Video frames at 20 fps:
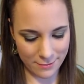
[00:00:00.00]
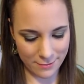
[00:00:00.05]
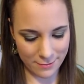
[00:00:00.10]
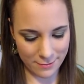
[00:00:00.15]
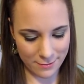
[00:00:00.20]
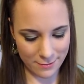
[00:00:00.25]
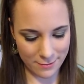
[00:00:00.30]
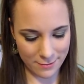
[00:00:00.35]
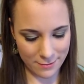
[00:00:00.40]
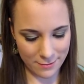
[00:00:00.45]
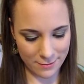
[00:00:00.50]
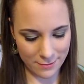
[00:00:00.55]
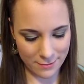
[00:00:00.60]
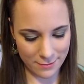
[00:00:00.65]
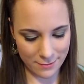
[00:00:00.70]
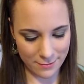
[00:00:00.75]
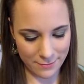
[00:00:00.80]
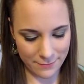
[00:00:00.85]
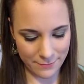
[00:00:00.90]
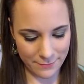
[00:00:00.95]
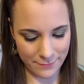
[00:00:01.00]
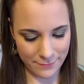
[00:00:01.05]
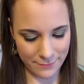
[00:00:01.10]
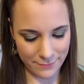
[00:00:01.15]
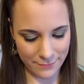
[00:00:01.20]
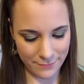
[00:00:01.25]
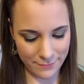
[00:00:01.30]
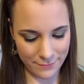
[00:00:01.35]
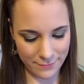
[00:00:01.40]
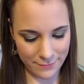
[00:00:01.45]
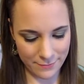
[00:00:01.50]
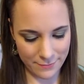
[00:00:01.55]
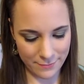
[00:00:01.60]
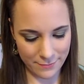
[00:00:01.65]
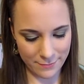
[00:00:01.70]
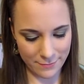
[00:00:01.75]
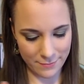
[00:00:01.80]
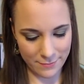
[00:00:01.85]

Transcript: (silence)